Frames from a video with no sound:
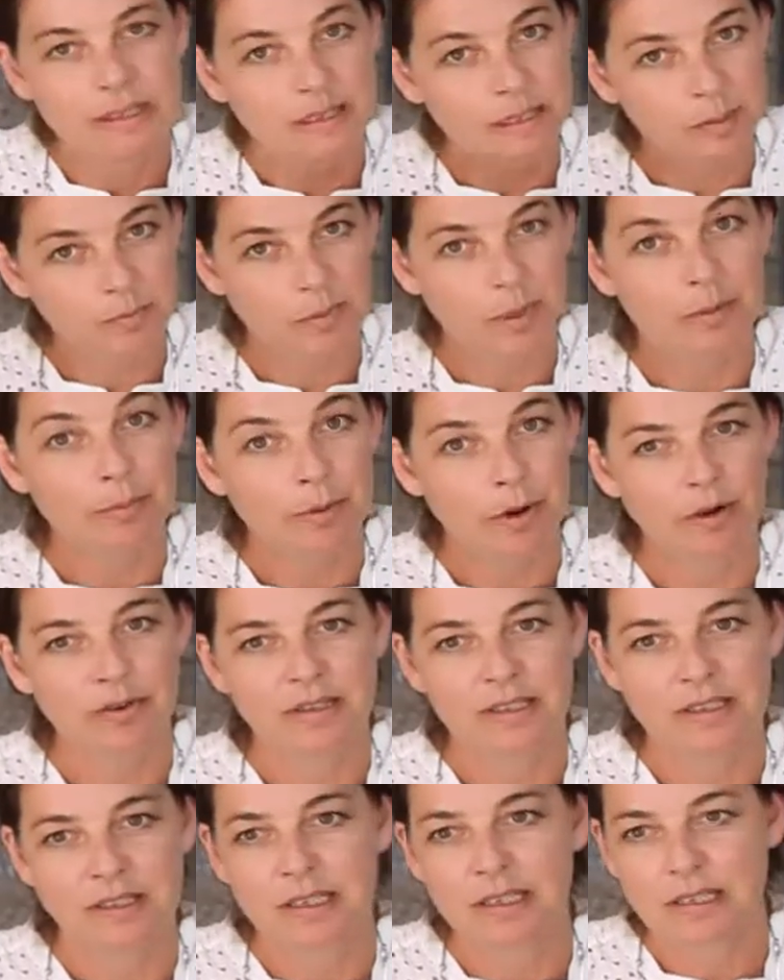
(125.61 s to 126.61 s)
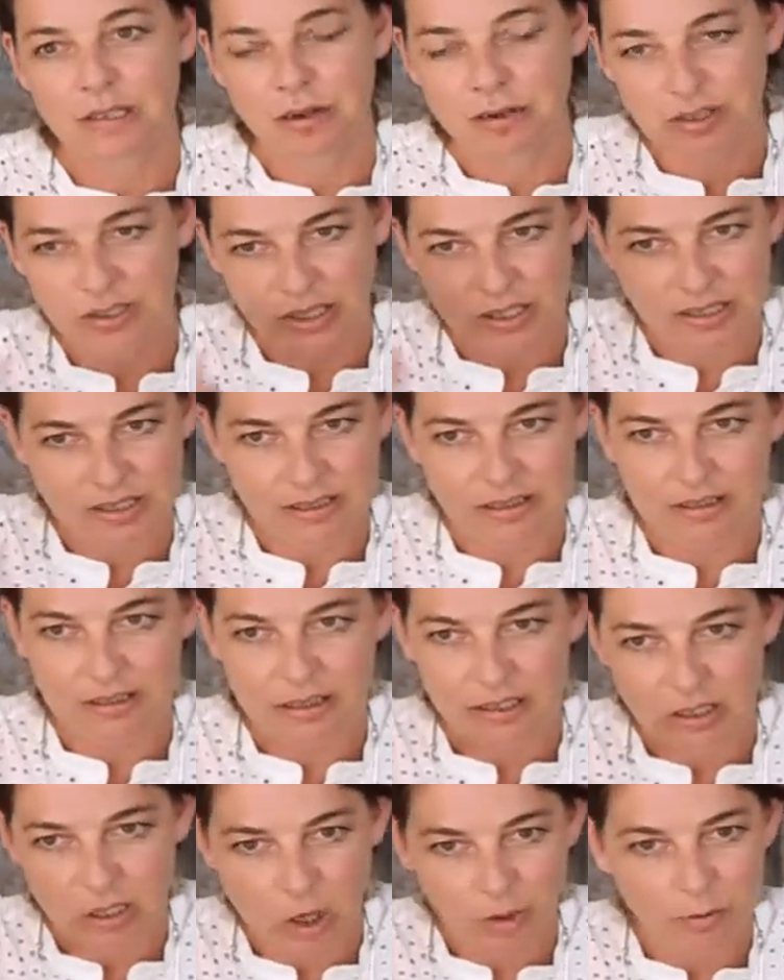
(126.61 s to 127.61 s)
these big processes, not just,
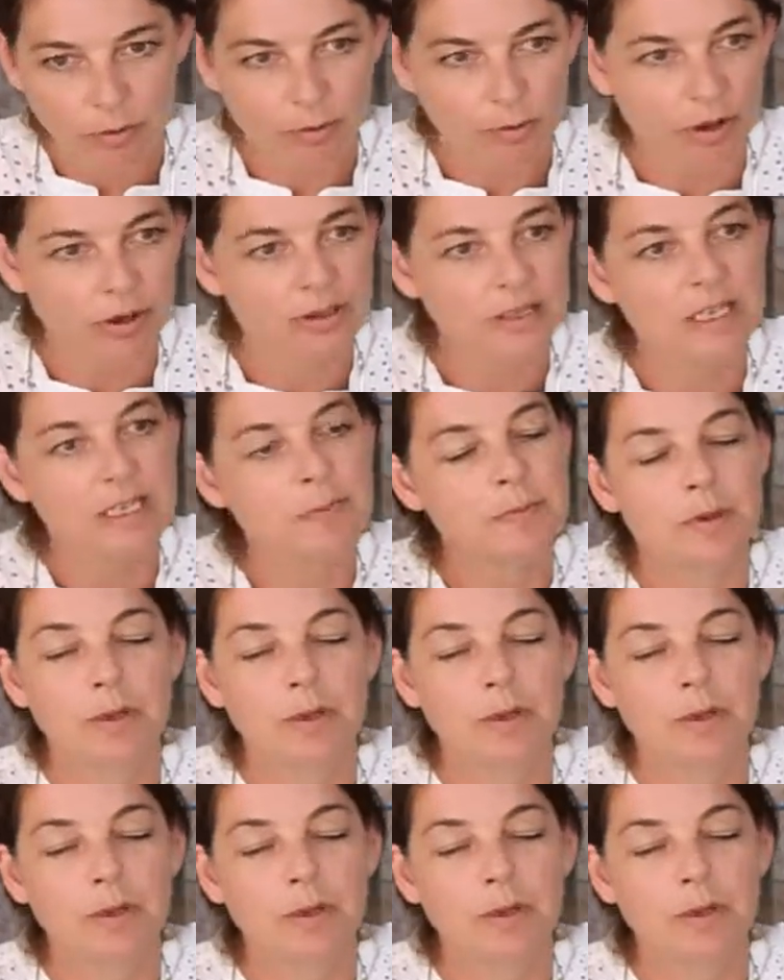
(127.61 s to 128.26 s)
just global processes,